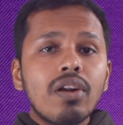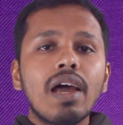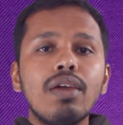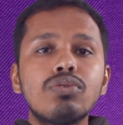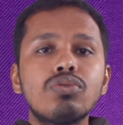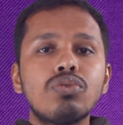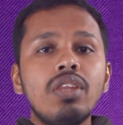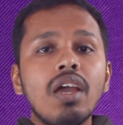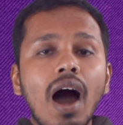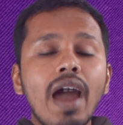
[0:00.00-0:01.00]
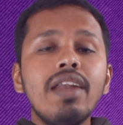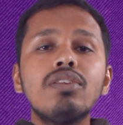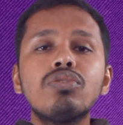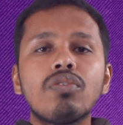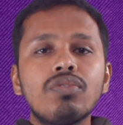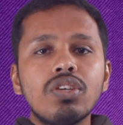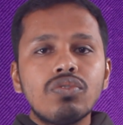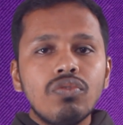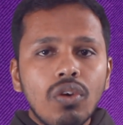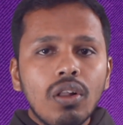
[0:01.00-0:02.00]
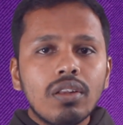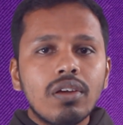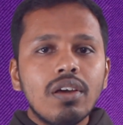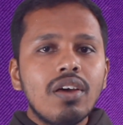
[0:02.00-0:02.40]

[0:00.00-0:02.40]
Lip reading: lives to the idols of this world,